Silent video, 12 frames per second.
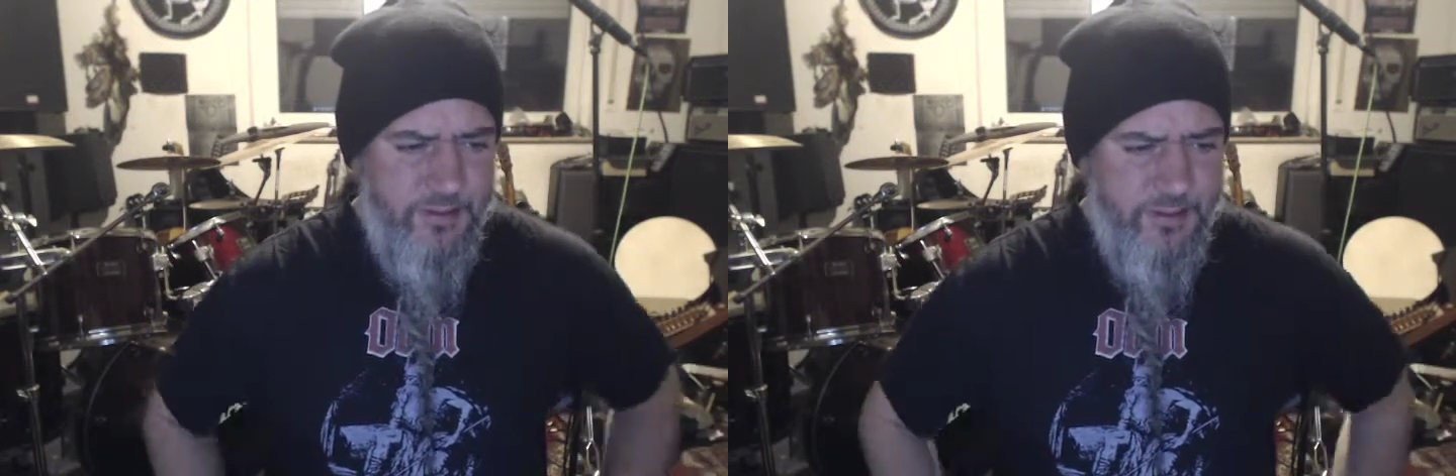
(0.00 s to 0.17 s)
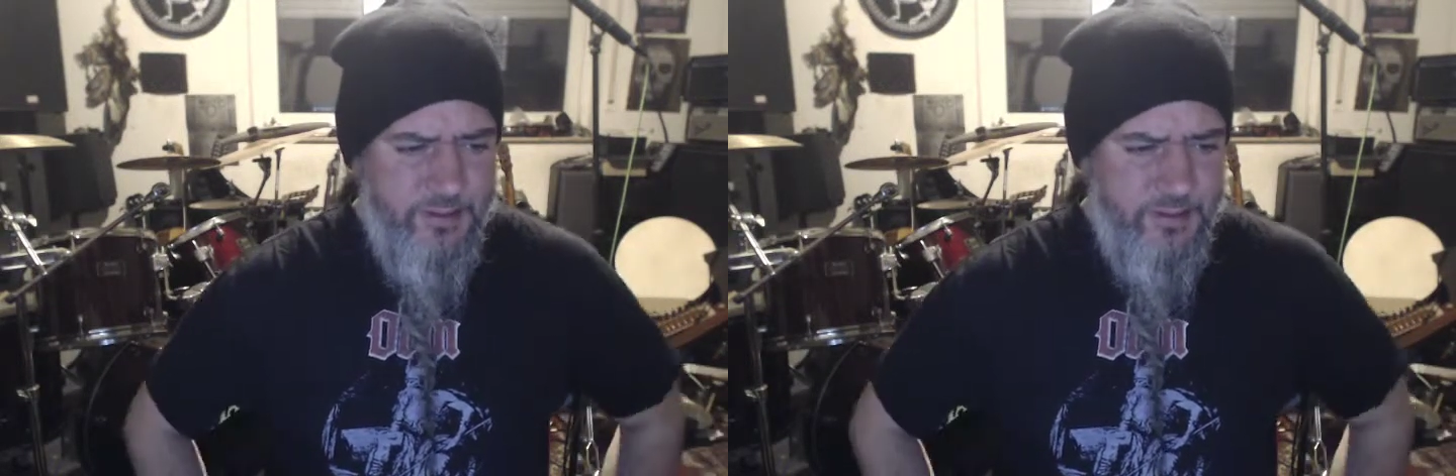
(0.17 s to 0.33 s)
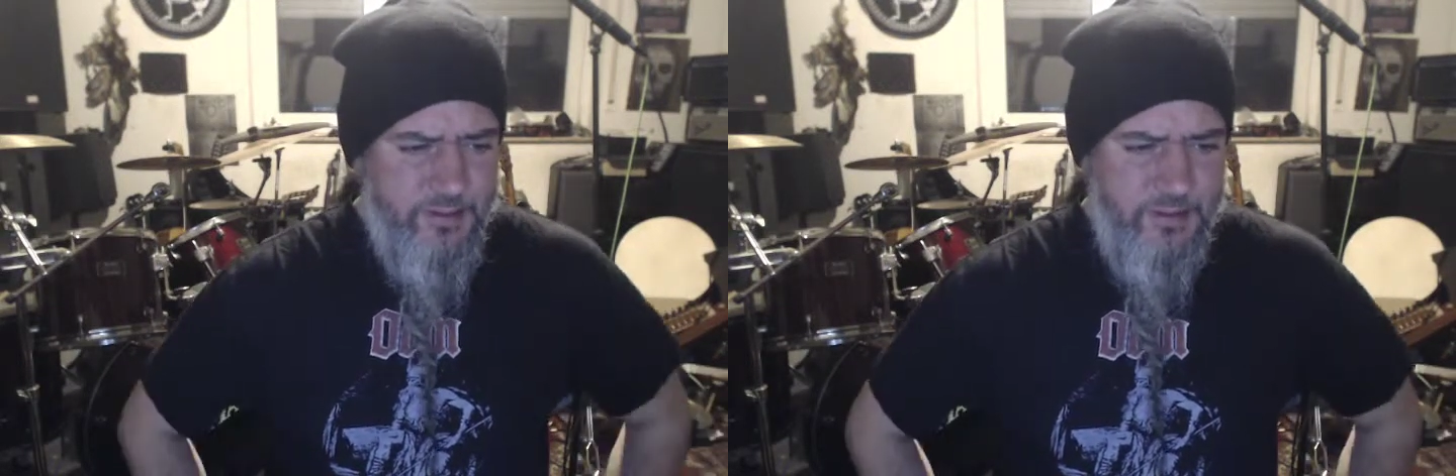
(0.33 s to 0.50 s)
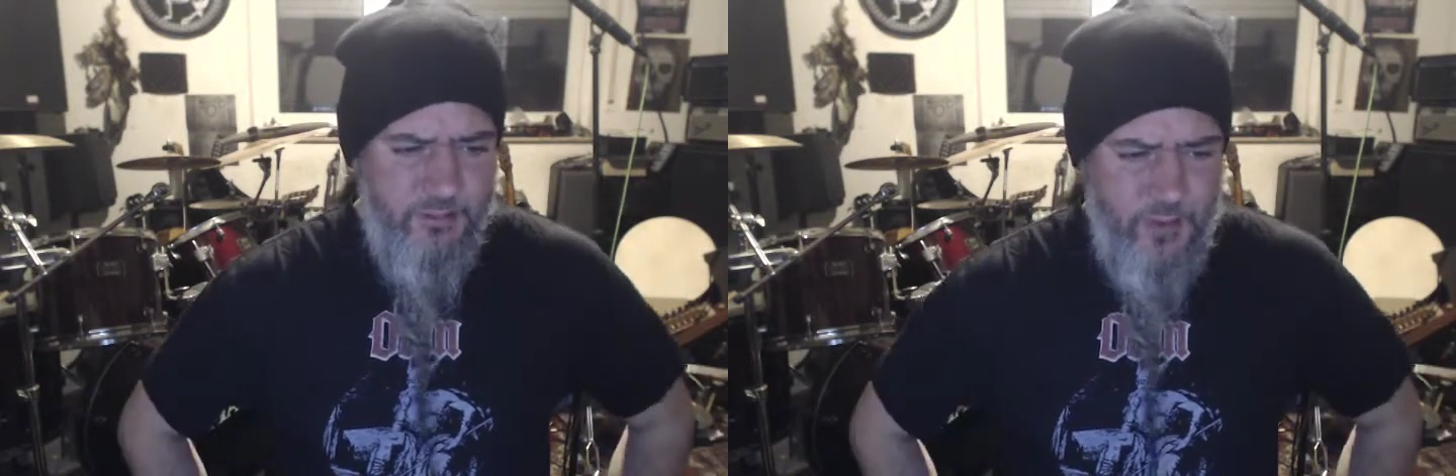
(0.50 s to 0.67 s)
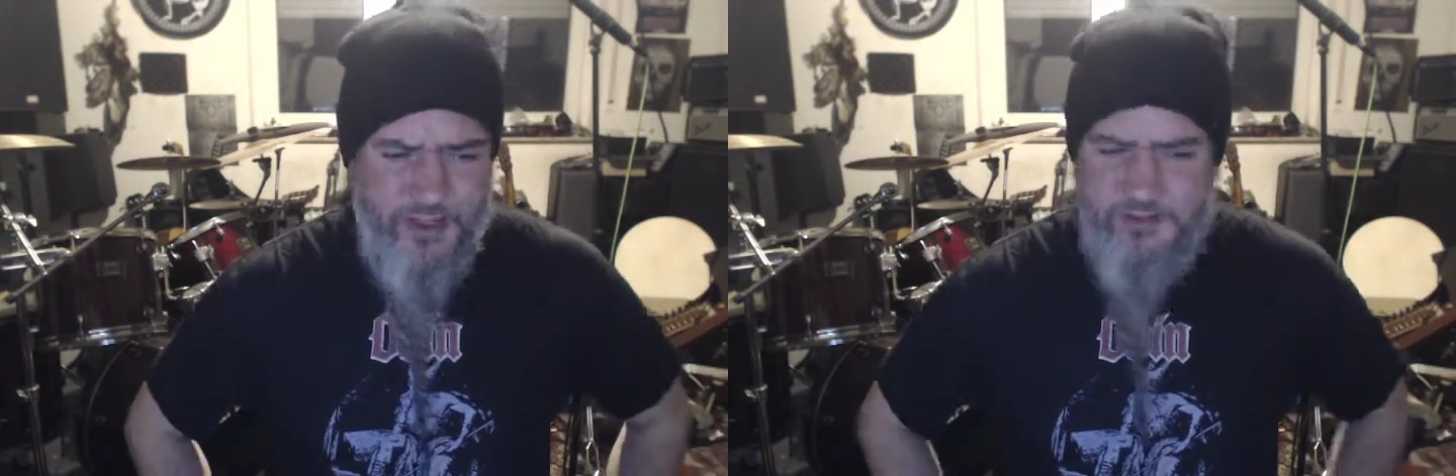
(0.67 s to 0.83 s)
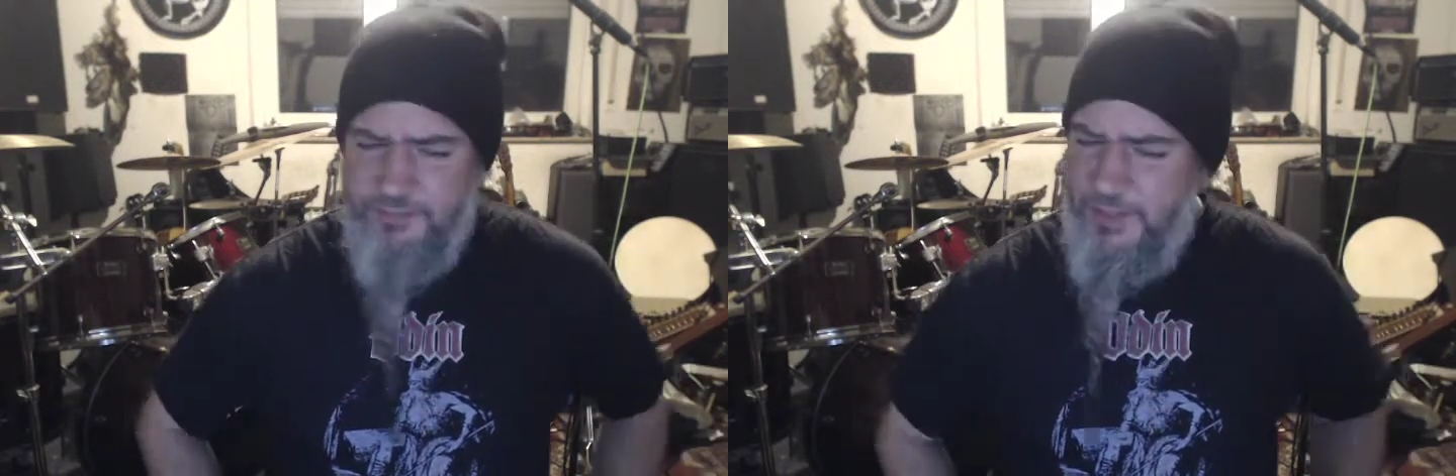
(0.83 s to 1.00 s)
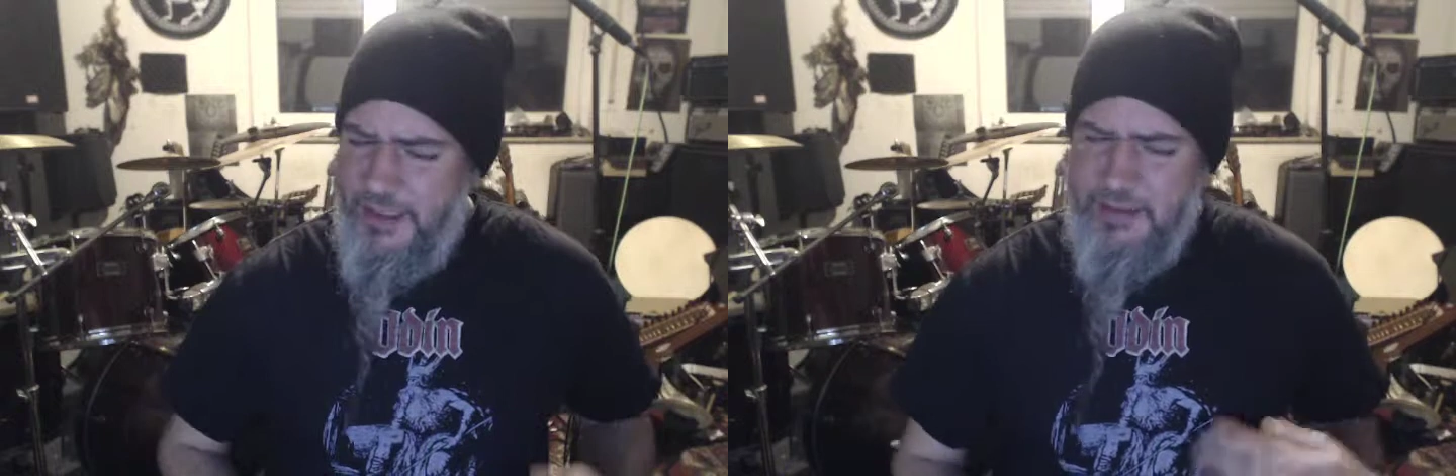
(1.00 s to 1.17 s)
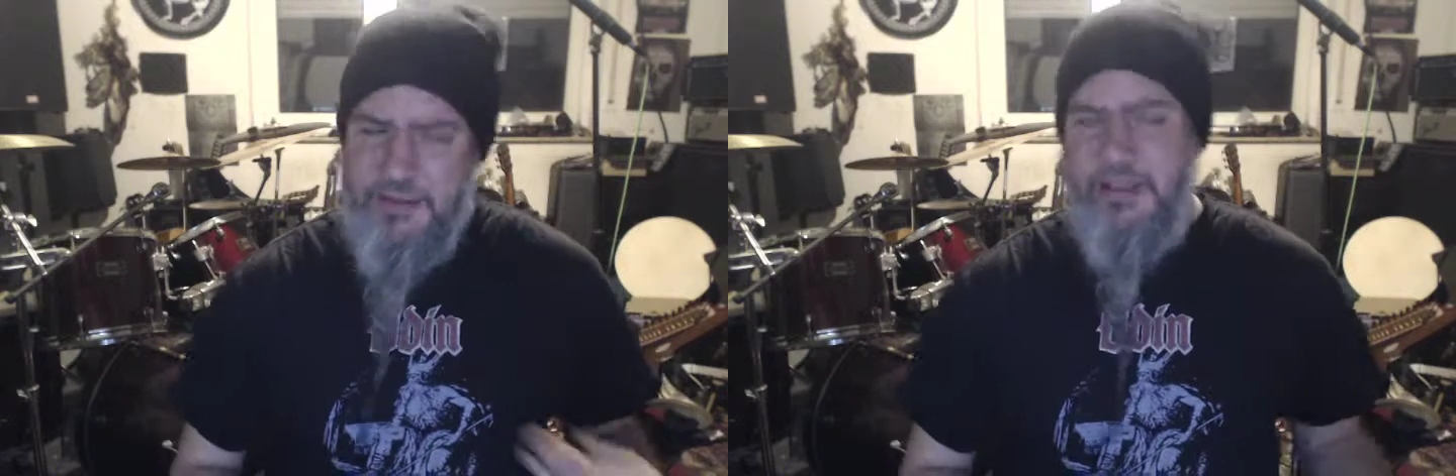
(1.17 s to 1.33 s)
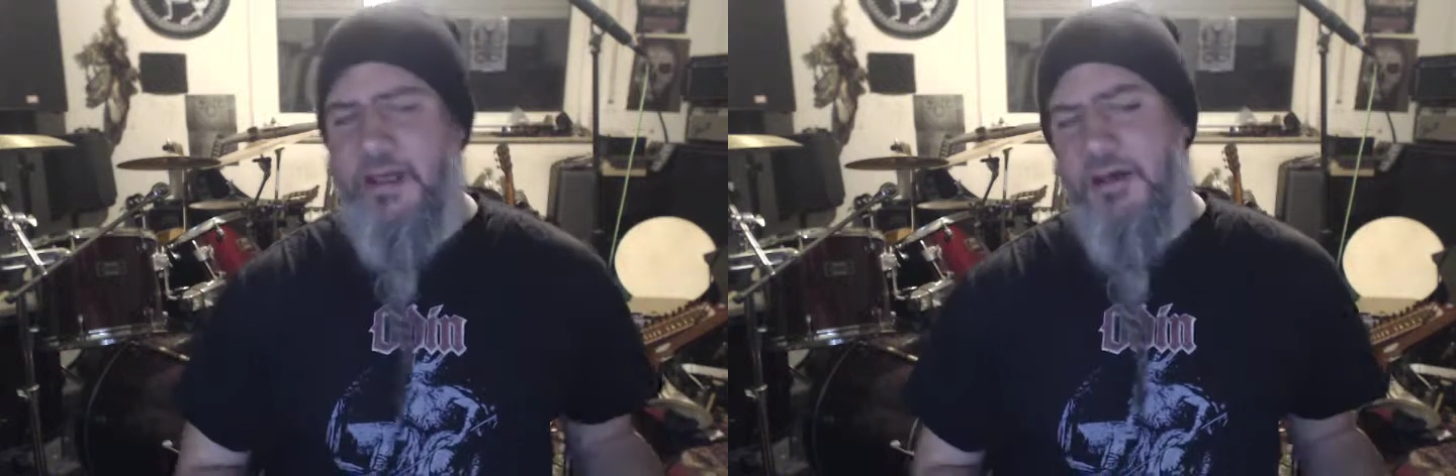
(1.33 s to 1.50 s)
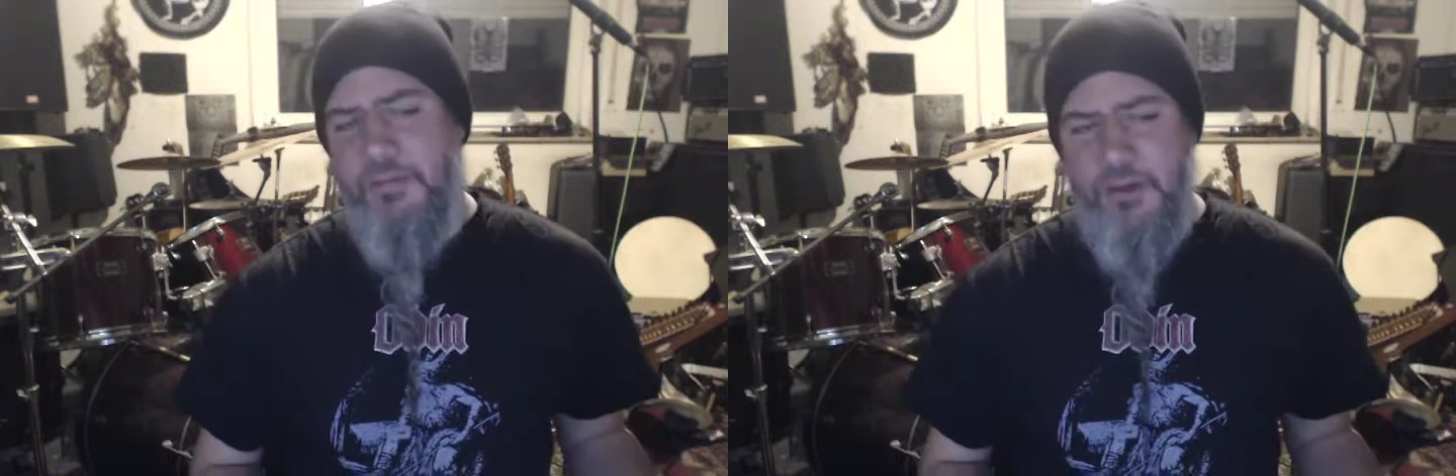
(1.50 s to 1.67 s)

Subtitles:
There's ways of pickling them